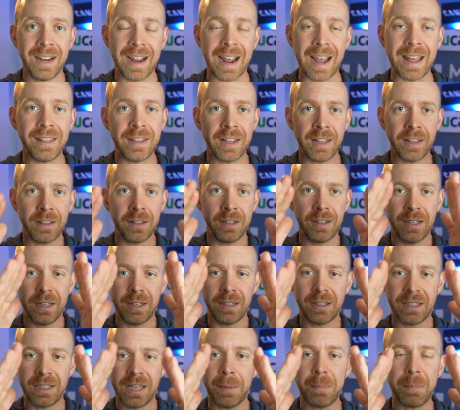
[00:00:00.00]
And then
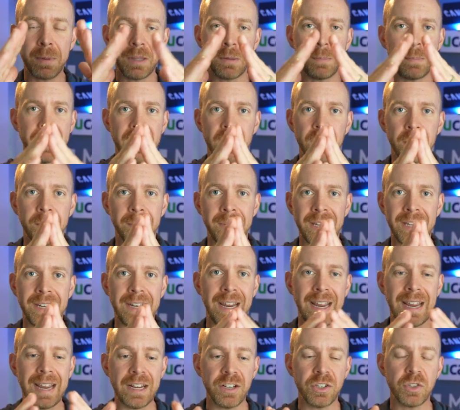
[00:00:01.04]
the tip of the
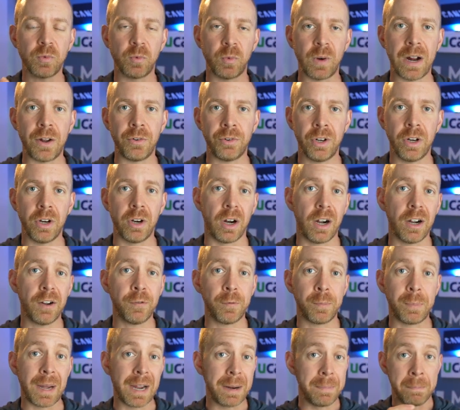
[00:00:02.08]
pyramid is rounded
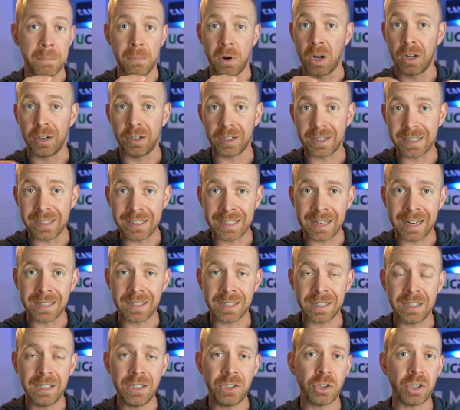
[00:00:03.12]
off by moderate
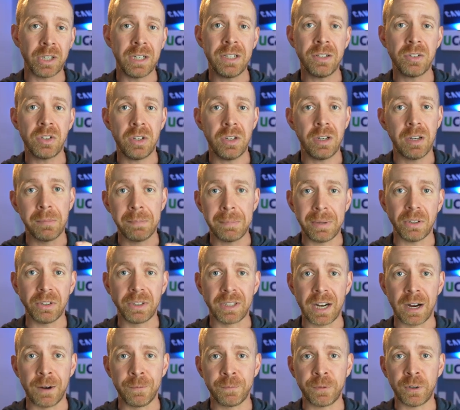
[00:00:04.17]
intensity training so you can
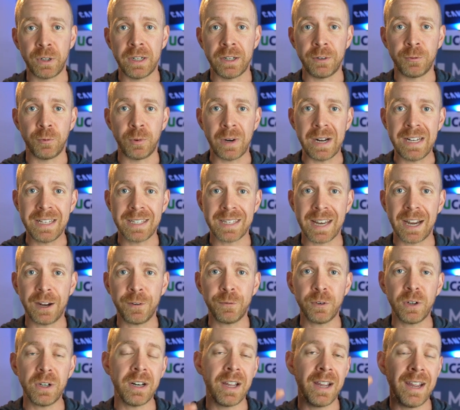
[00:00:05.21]
build comfort at race
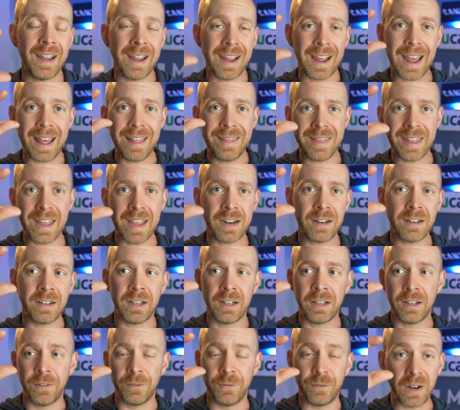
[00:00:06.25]
effort, and then
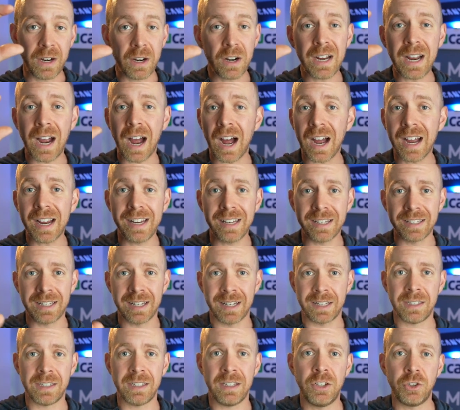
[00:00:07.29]
very high
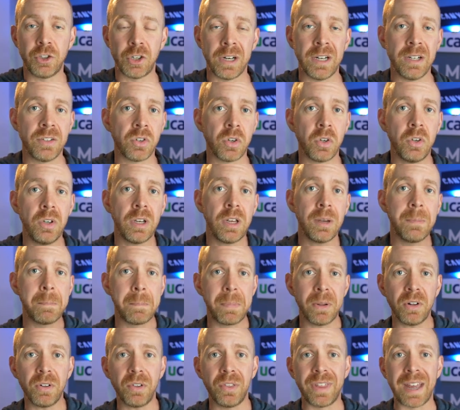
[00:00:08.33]
intensity training so you can
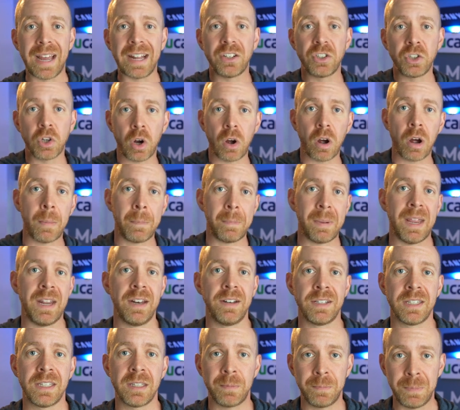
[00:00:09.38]
build that top
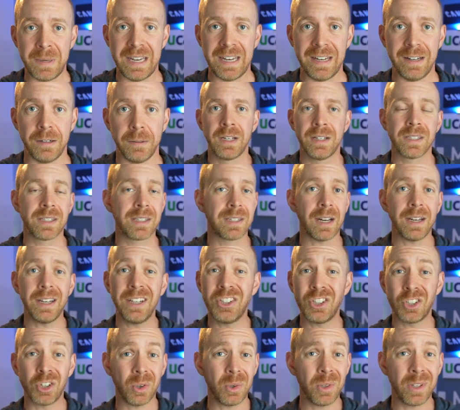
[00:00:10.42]
end speed.
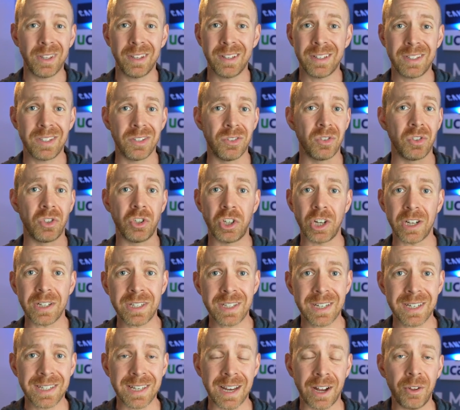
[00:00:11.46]
Studies show that this is
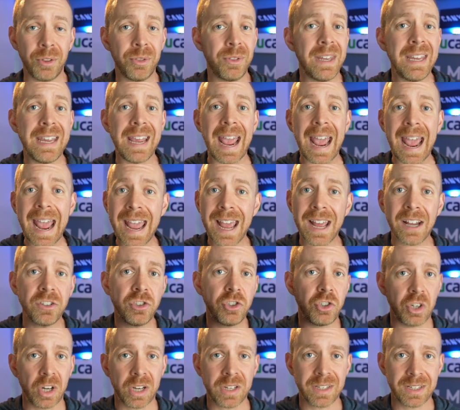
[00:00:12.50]
just as healthy
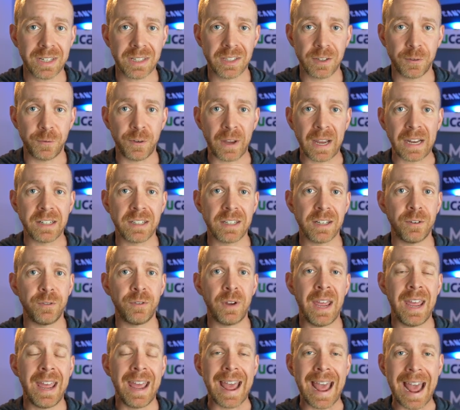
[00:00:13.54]
and just as
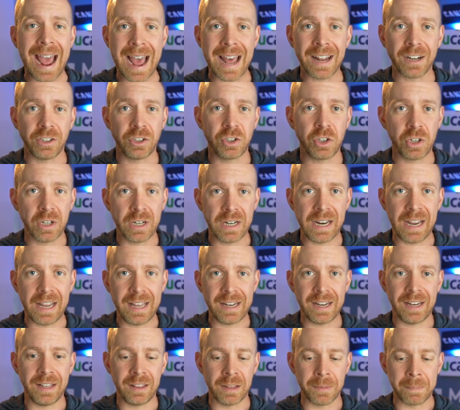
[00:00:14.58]
effective at
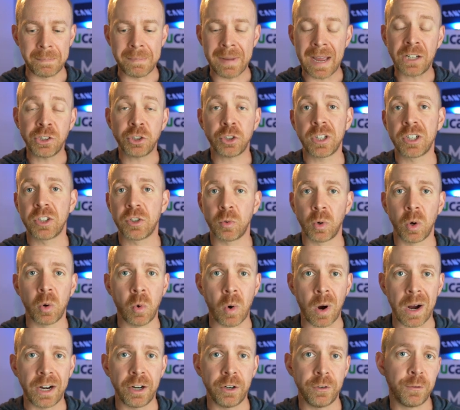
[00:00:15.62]
creating the metrics
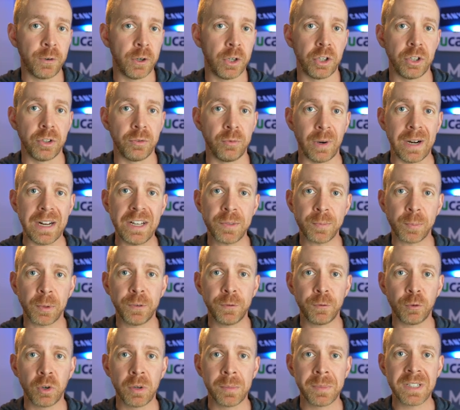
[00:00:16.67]
required for good race
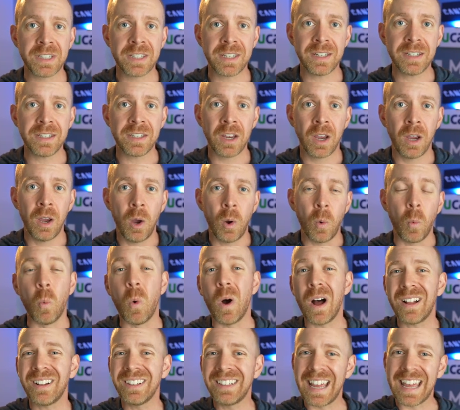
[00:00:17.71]
performances
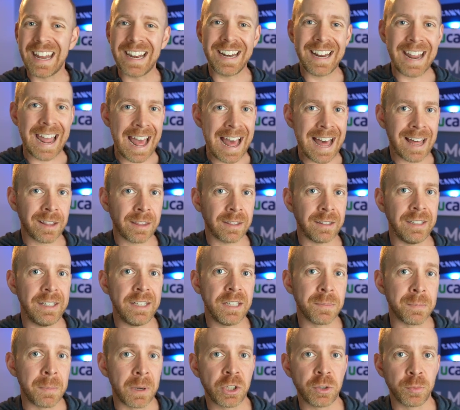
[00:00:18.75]
while getting
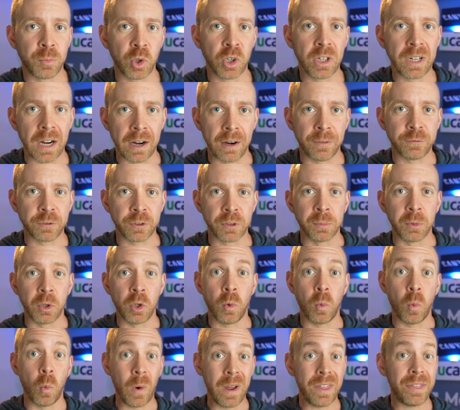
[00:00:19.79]
athletes much more
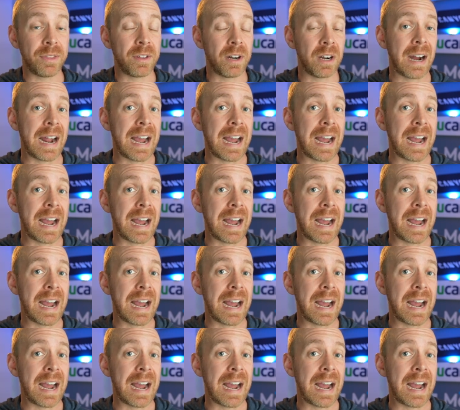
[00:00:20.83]
comfortable with their